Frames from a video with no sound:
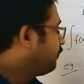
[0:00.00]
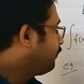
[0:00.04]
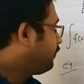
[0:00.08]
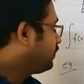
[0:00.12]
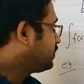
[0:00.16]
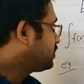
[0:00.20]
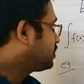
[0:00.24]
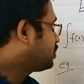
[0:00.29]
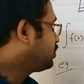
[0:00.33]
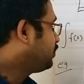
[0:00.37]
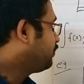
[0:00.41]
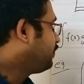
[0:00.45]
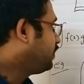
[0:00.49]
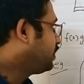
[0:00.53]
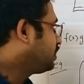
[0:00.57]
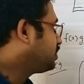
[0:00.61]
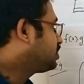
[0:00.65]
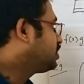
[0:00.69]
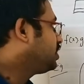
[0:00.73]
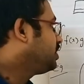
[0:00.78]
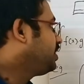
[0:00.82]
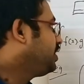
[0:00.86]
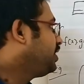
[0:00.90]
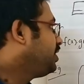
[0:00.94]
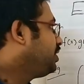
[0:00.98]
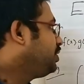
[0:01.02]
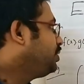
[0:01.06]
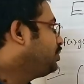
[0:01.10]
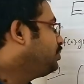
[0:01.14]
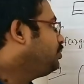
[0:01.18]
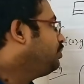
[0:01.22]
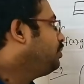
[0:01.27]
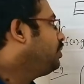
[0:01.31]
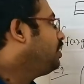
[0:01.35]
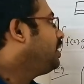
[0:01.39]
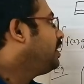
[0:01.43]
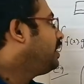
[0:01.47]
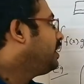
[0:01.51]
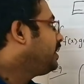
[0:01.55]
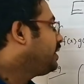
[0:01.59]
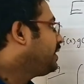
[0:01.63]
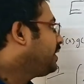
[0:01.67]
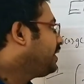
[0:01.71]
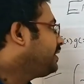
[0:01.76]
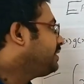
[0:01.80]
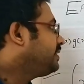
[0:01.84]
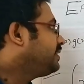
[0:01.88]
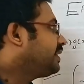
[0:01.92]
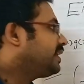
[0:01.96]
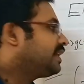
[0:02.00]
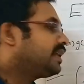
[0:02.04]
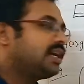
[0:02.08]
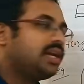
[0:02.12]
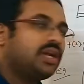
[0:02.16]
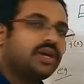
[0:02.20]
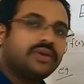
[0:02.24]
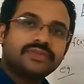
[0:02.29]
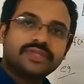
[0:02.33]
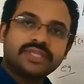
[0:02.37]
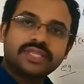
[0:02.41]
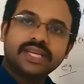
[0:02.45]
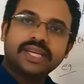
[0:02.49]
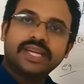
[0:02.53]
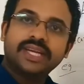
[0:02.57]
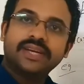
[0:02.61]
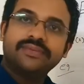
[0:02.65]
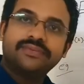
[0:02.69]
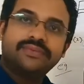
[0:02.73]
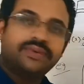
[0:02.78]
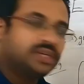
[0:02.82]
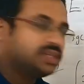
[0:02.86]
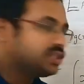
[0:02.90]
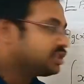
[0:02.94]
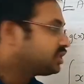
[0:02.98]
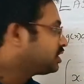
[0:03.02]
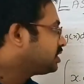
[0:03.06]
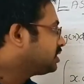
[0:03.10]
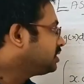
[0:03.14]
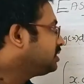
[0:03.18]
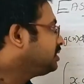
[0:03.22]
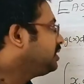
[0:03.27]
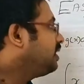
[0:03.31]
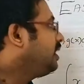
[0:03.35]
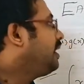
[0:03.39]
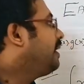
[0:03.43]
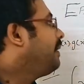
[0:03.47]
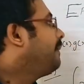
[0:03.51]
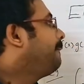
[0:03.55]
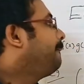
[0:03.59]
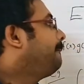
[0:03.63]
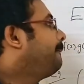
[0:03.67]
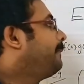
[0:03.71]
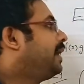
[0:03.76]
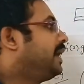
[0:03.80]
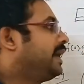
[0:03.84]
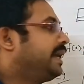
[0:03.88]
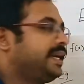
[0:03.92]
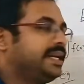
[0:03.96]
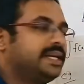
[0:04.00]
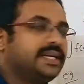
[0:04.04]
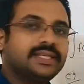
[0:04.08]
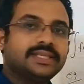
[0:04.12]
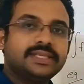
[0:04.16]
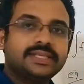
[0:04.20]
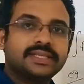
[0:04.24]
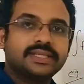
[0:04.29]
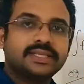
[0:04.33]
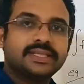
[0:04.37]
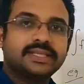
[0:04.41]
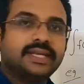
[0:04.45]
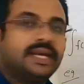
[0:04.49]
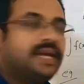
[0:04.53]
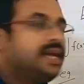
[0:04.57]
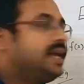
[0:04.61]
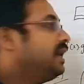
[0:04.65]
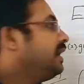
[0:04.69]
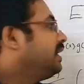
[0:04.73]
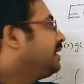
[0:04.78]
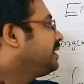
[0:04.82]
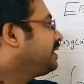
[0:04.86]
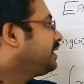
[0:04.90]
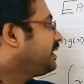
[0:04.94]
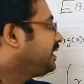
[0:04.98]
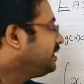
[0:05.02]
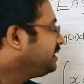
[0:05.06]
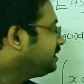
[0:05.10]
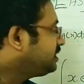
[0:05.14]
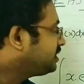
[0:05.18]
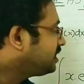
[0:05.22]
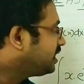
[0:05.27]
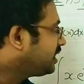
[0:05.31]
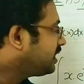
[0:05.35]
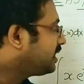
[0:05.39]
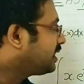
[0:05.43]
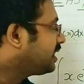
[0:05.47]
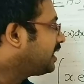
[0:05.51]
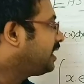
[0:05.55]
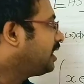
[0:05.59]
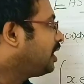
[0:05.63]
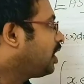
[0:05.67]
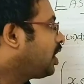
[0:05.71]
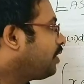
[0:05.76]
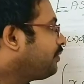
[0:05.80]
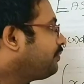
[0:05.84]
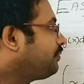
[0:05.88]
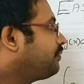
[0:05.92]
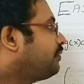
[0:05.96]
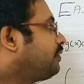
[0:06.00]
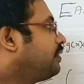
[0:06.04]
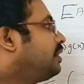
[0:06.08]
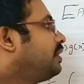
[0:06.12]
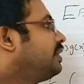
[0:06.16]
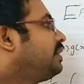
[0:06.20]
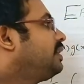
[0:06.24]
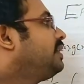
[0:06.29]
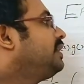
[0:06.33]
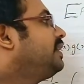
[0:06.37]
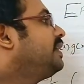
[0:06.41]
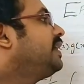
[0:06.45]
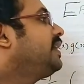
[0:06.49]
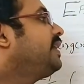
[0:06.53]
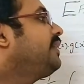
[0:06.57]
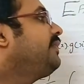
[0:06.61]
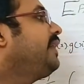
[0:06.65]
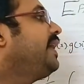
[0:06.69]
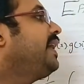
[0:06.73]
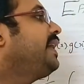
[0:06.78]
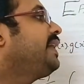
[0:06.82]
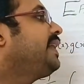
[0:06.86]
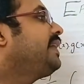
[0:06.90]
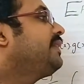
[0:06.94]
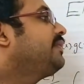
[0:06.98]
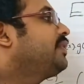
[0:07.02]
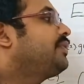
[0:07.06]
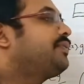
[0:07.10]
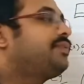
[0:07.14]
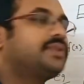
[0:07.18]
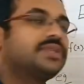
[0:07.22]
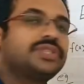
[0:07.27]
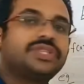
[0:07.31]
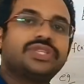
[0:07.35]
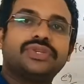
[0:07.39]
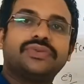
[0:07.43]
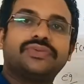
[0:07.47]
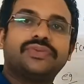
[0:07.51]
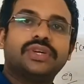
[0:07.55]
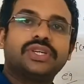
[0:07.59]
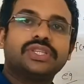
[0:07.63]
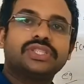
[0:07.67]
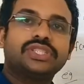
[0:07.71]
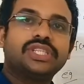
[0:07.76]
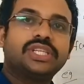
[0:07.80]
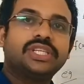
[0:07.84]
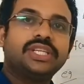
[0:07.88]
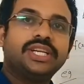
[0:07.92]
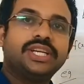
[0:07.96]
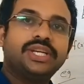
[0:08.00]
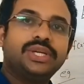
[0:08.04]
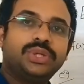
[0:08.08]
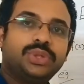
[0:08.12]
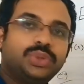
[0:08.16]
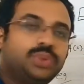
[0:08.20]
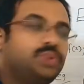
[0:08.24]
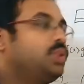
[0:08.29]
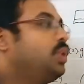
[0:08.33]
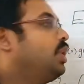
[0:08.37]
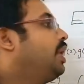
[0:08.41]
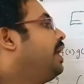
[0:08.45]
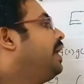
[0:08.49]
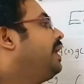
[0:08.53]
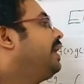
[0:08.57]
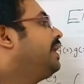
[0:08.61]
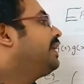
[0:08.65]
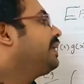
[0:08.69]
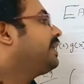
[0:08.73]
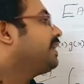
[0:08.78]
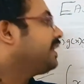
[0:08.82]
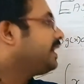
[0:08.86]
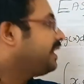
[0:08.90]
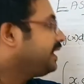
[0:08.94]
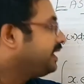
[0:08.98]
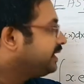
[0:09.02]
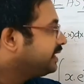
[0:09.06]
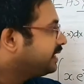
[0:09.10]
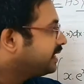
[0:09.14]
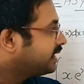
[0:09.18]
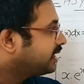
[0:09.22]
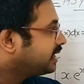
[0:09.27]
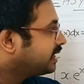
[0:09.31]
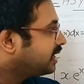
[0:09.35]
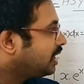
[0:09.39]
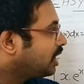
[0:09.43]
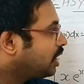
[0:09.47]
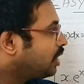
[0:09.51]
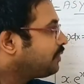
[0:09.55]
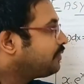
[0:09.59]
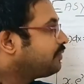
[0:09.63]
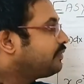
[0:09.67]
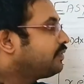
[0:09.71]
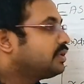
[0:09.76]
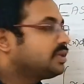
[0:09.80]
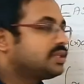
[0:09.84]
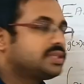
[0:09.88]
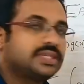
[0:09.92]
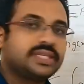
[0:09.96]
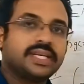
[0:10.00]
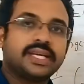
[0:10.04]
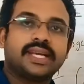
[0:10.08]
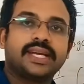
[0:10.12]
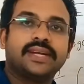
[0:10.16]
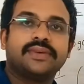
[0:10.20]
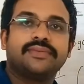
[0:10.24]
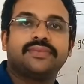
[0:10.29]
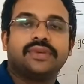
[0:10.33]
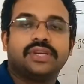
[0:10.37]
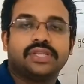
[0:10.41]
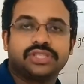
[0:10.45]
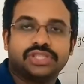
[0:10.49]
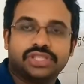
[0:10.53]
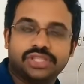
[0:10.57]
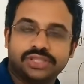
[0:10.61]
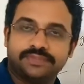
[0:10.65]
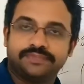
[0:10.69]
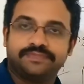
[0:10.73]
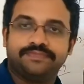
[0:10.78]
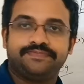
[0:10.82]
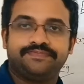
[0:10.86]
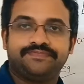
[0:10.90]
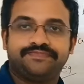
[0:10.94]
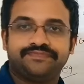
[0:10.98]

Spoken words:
First function into integral of second function minus integral of derivative of first function into integral of second function.